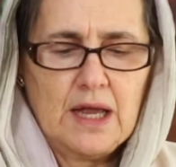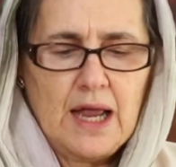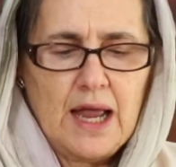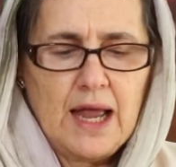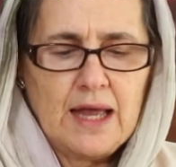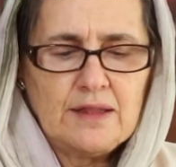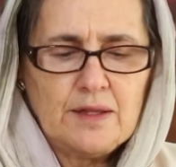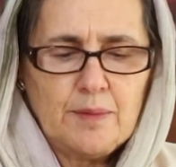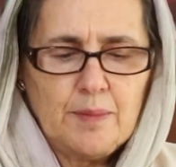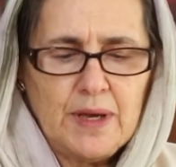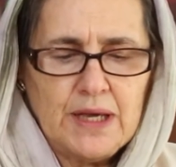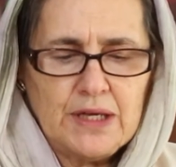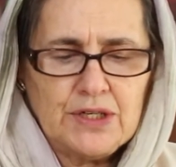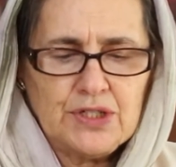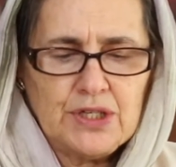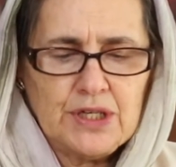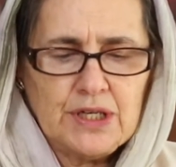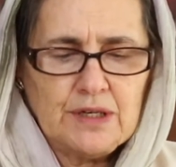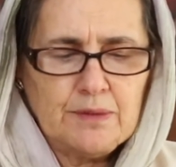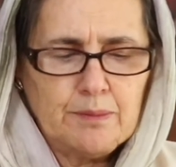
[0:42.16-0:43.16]
And the
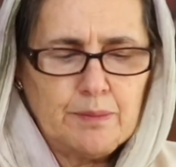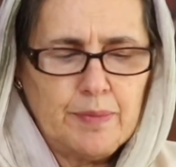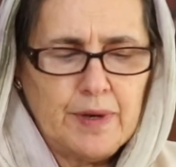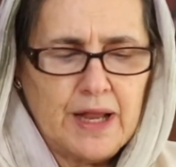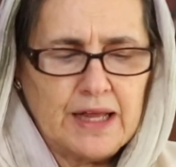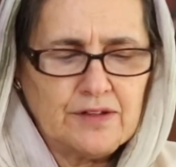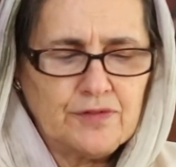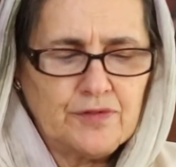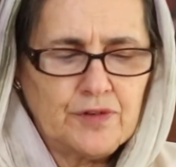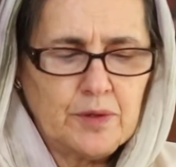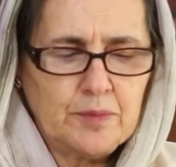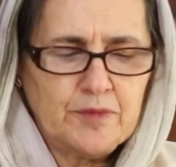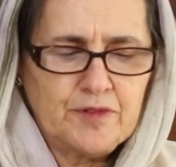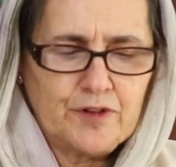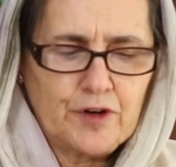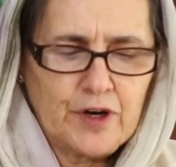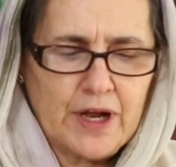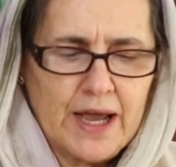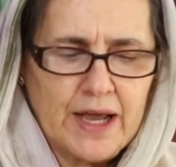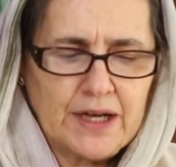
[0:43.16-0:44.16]
Bejing Platform
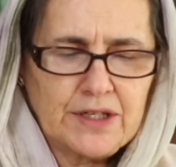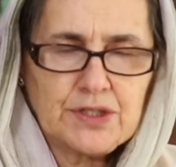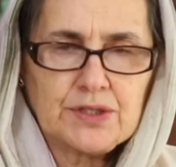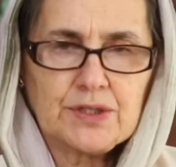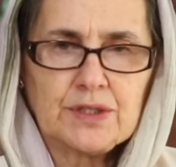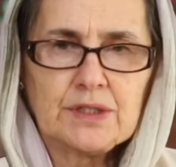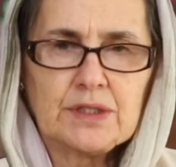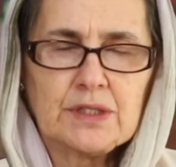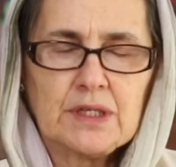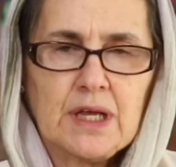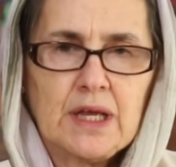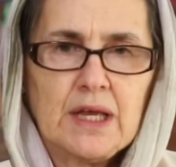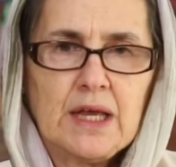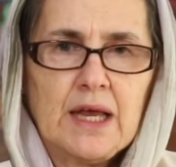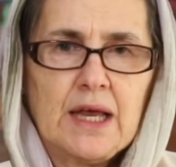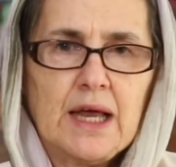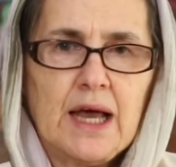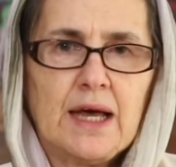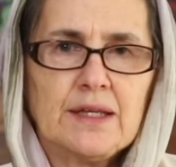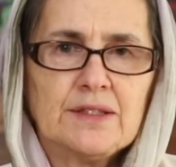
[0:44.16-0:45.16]
for Action,
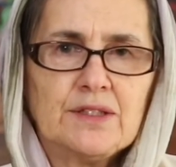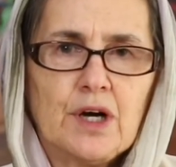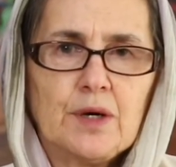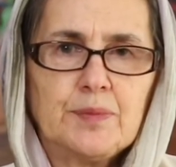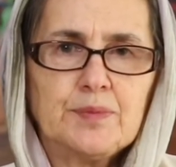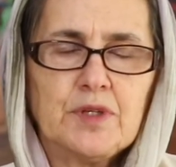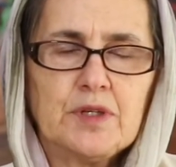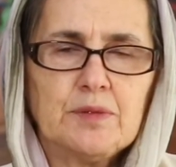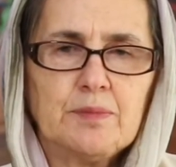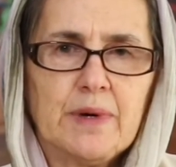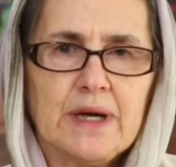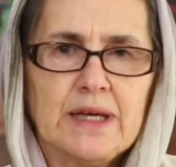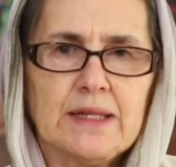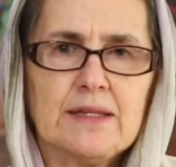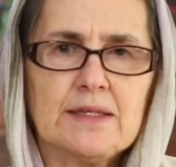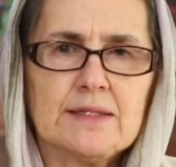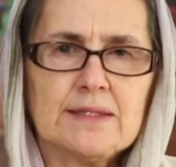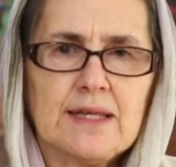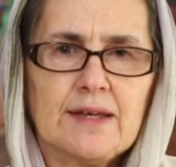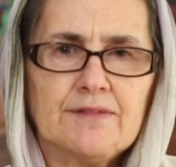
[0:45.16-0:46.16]
adopted by
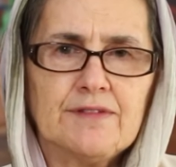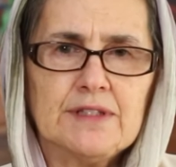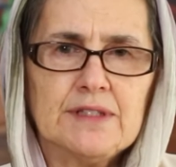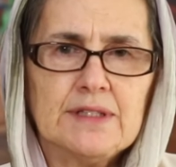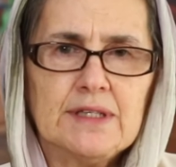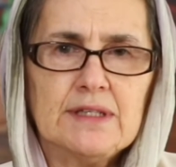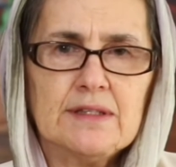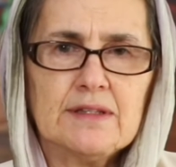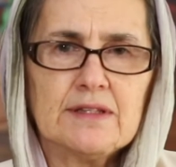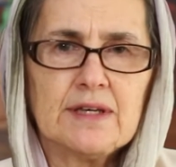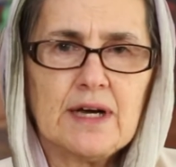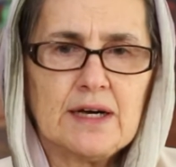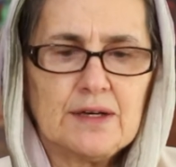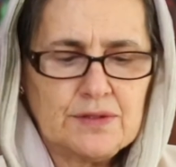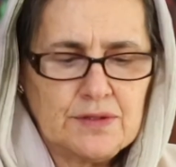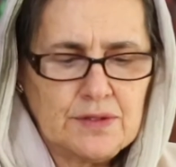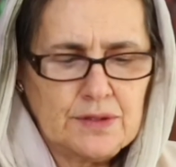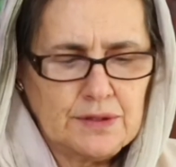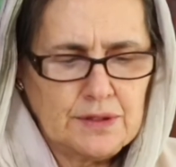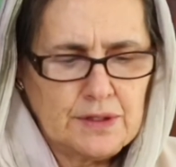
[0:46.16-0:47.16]
the
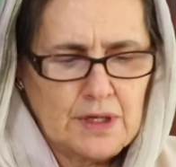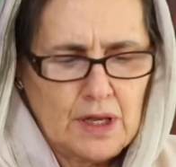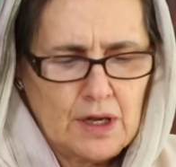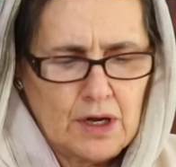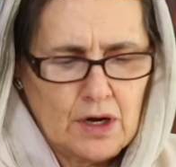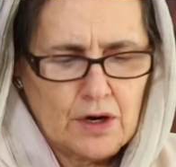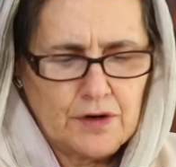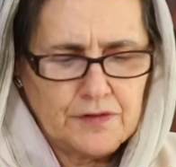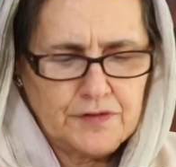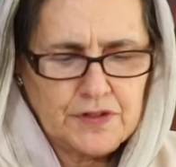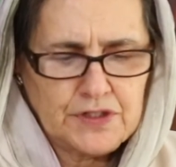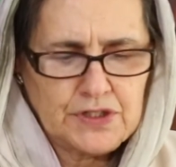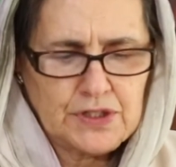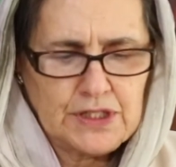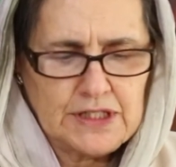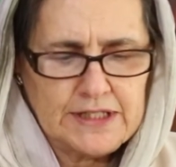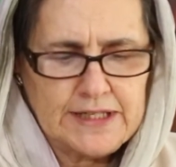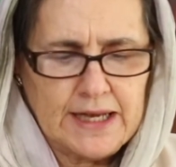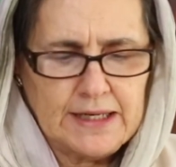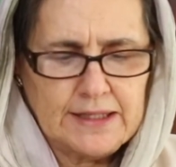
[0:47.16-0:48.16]
17,000
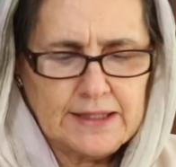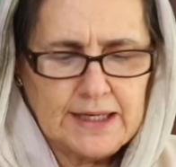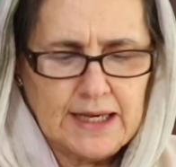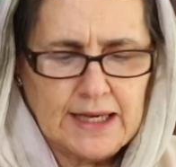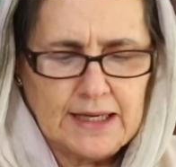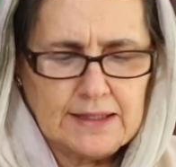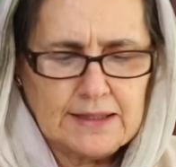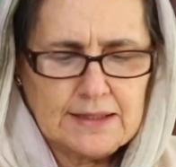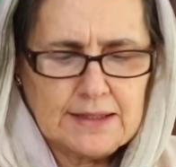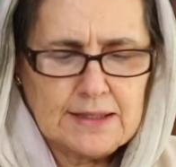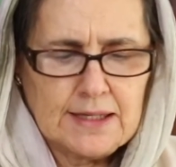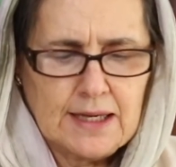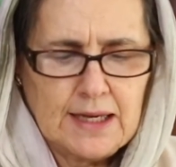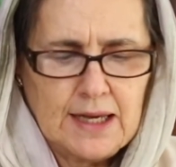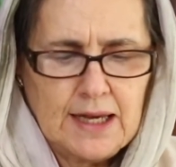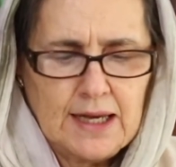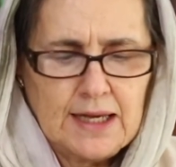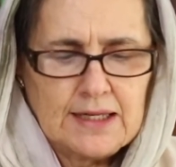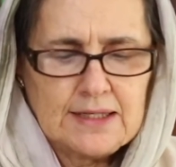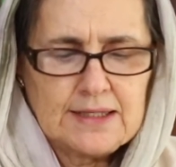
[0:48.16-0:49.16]
official delegates,
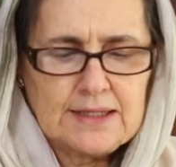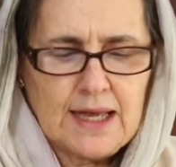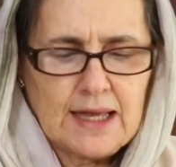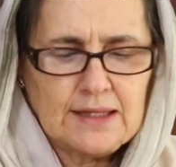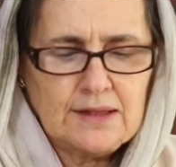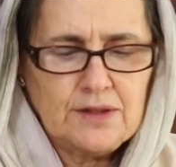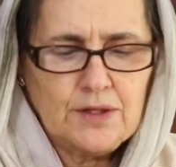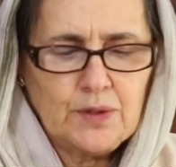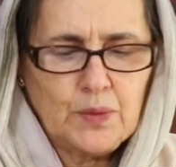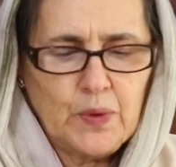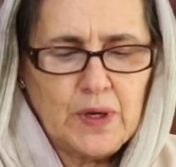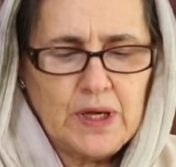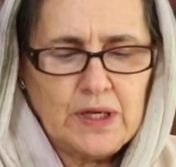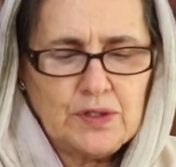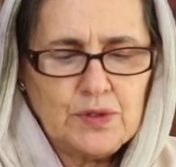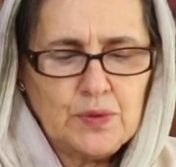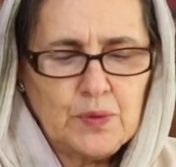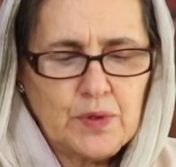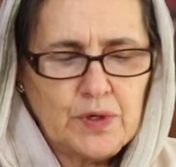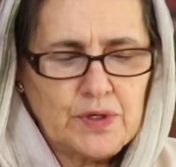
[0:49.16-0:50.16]
set the way
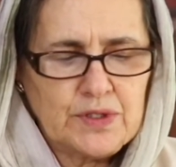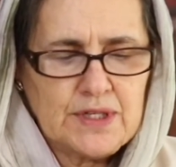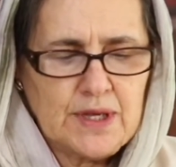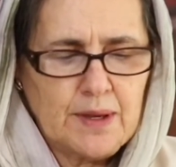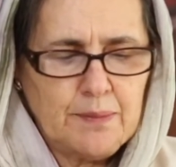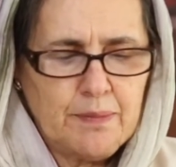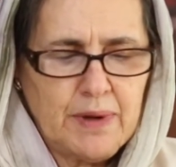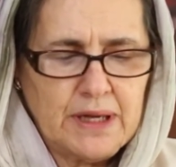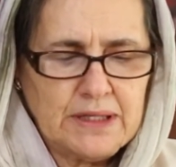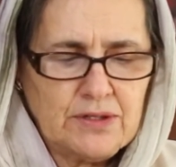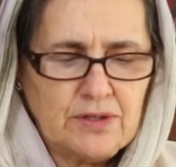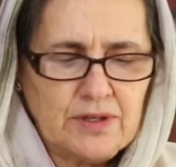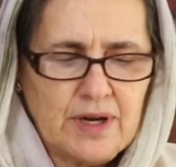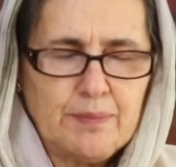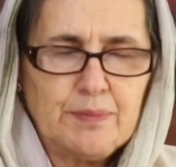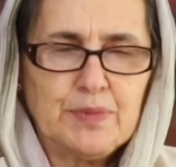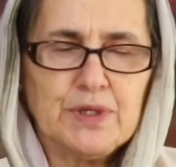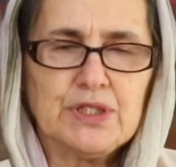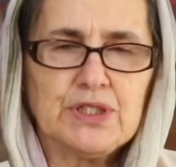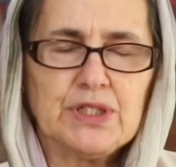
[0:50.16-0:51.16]
towards a better
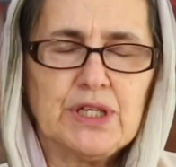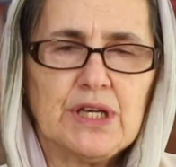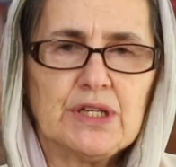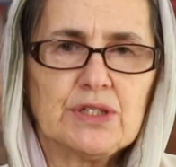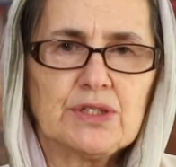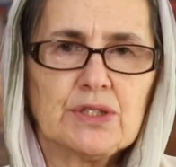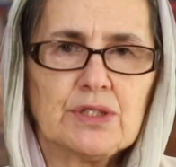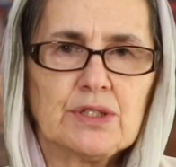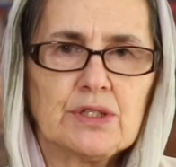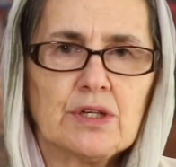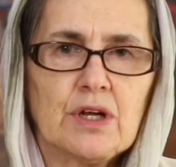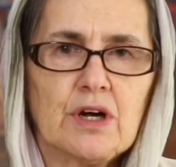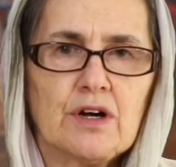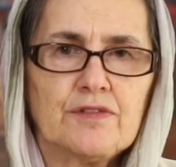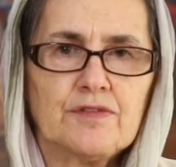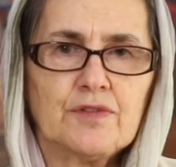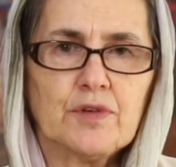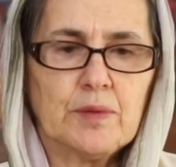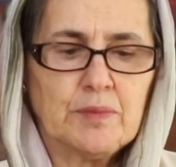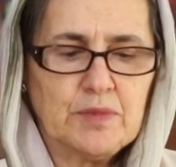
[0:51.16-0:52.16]
appreciation
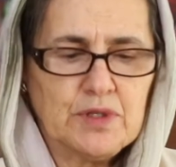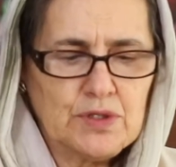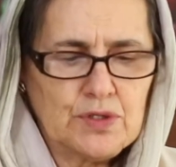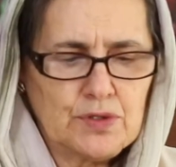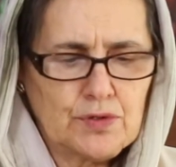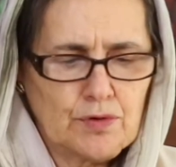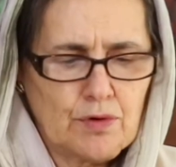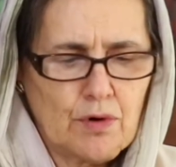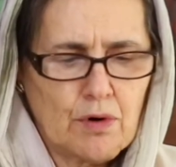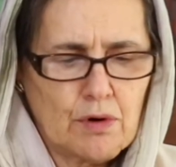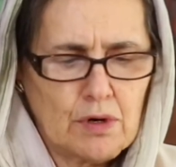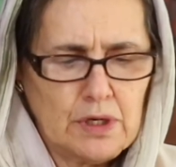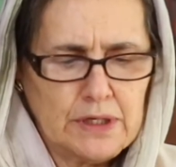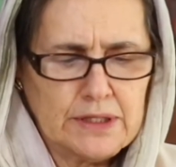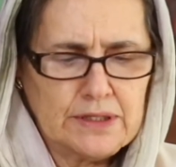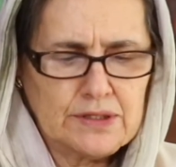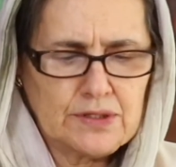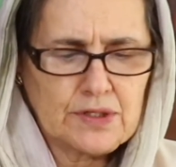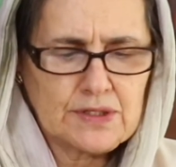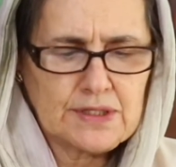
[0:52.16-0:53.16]
of women's role
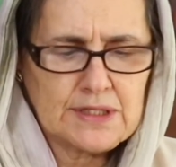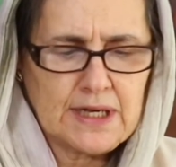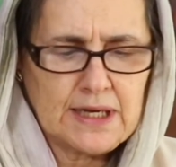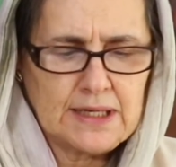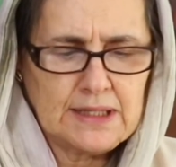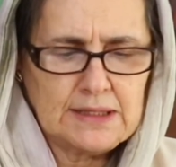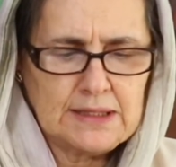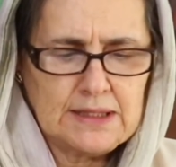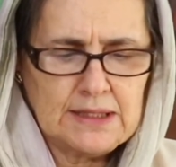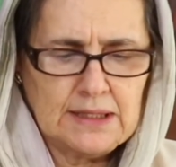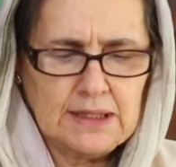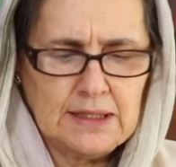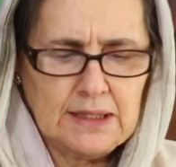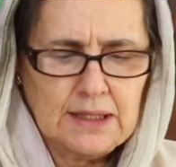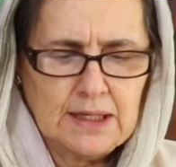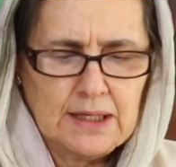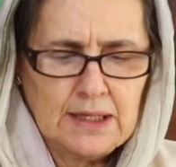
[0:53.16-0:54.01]
in society